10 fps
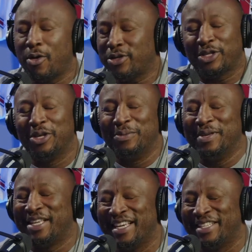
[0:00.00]
Or excuse
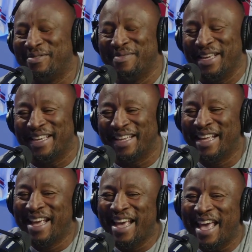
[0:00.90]
me, Kings
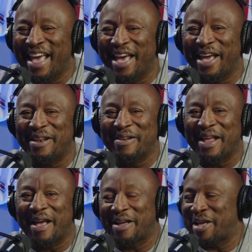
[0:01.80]
Dominion. And
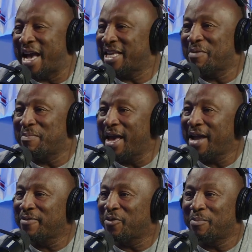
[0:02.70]
I get
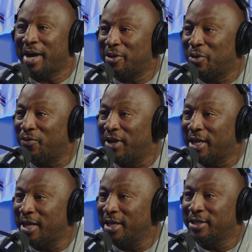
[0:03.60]
back from my little
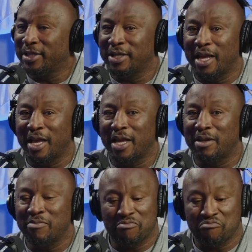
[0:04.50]
vacation,
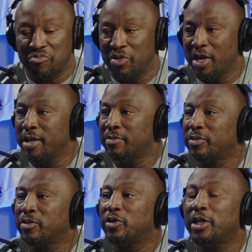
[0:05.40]
and
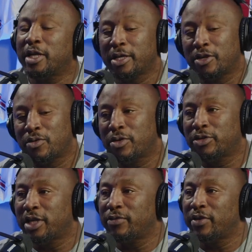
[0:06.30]
good luck, you're on
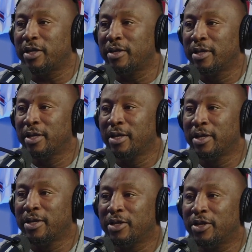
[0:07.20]
JV.
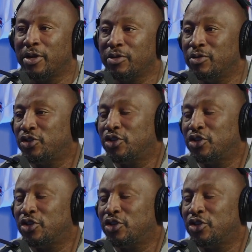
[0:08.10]
You